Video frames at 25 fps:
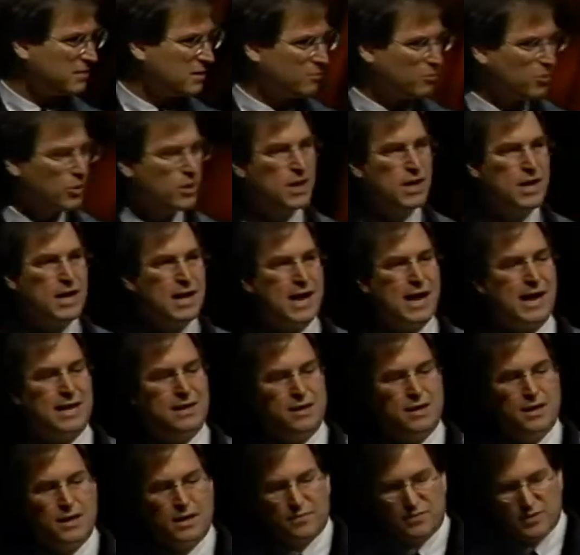number,
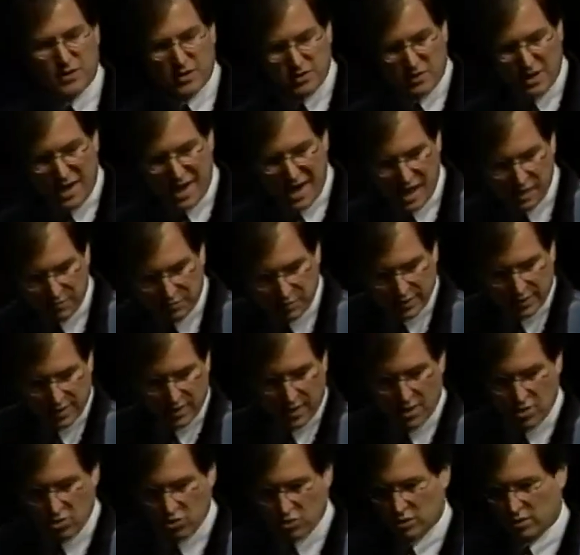and this
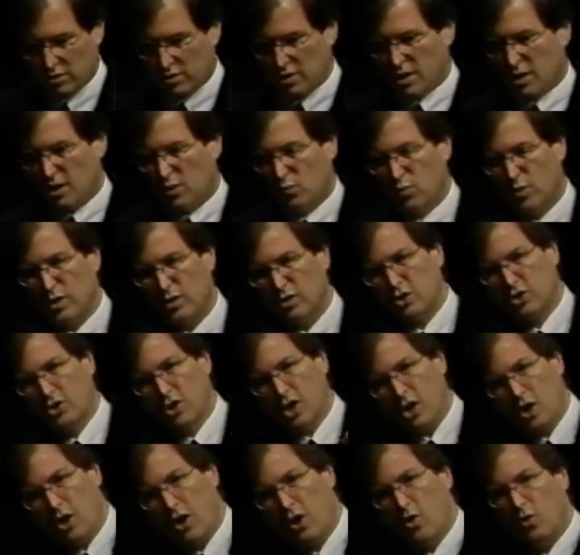application will
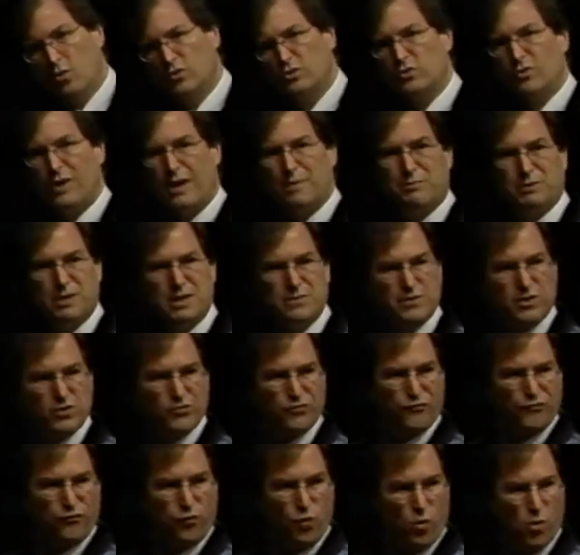go to, I believe it's
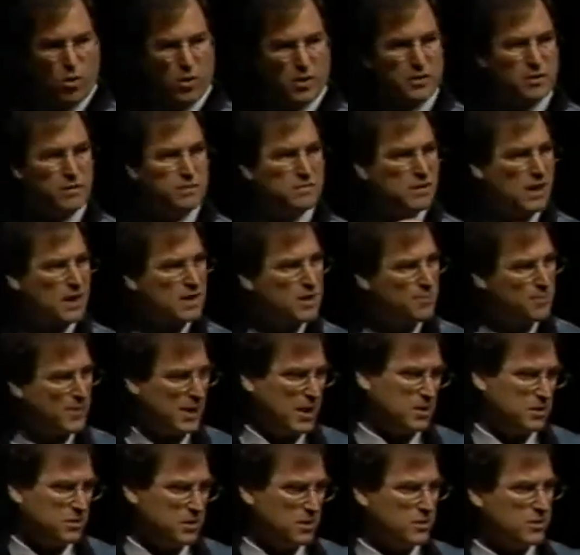4
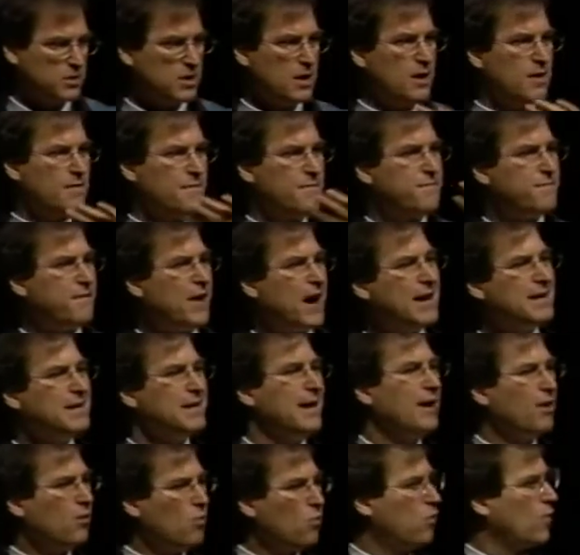databases, find
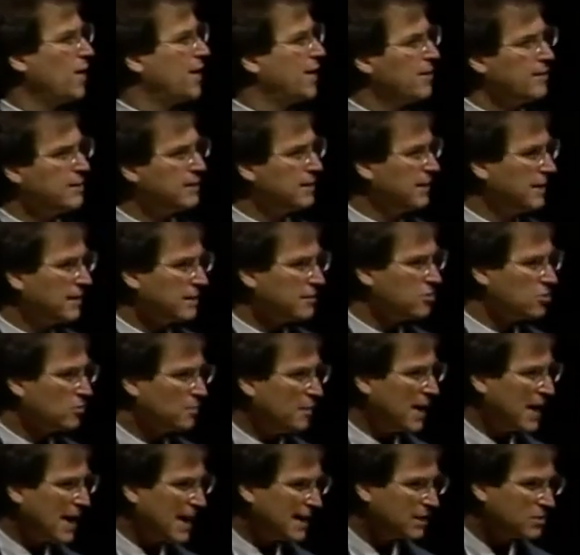out where in the heck your
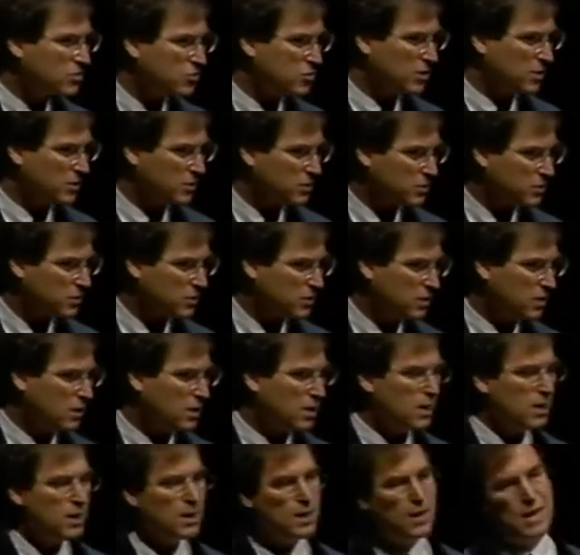package is,
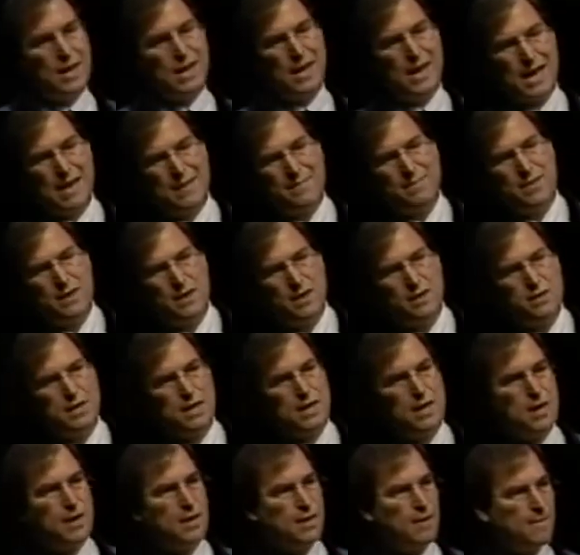and then
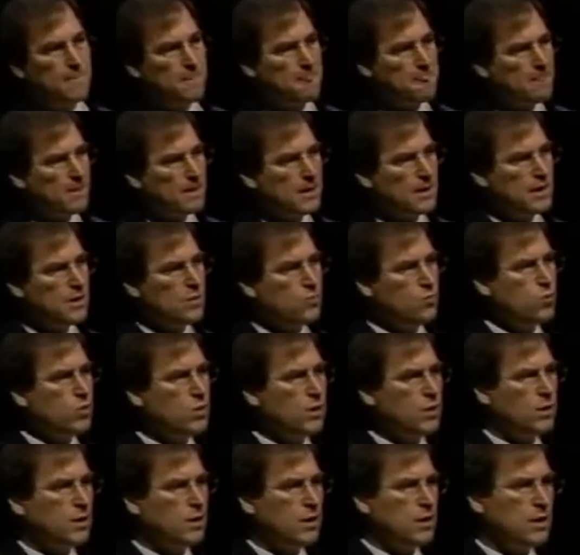it
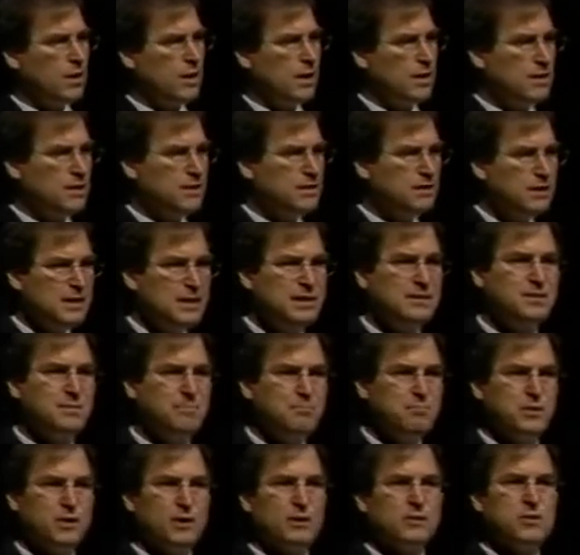will need to
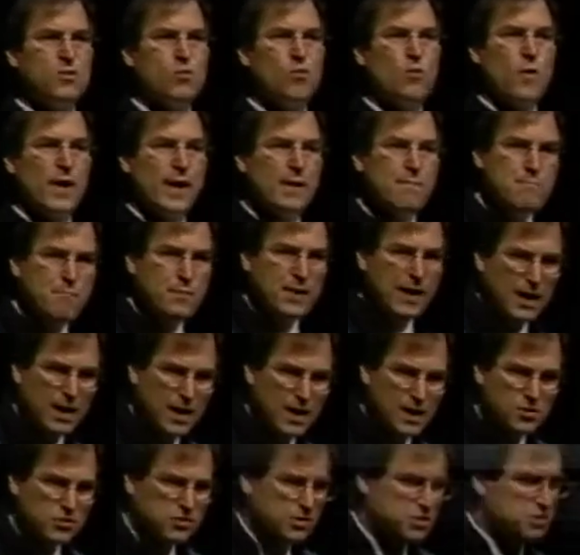build a web
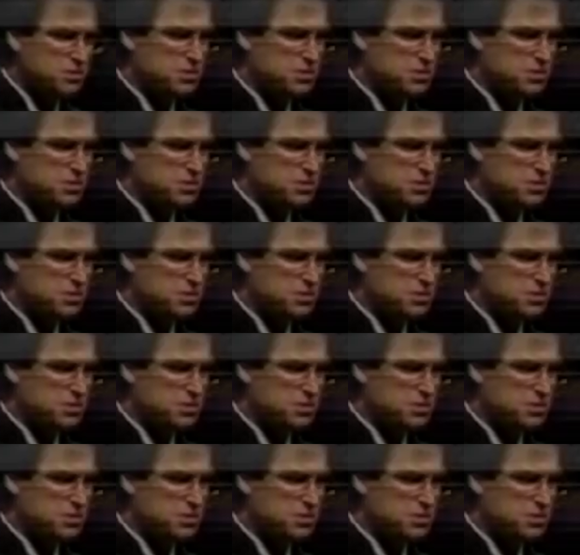page to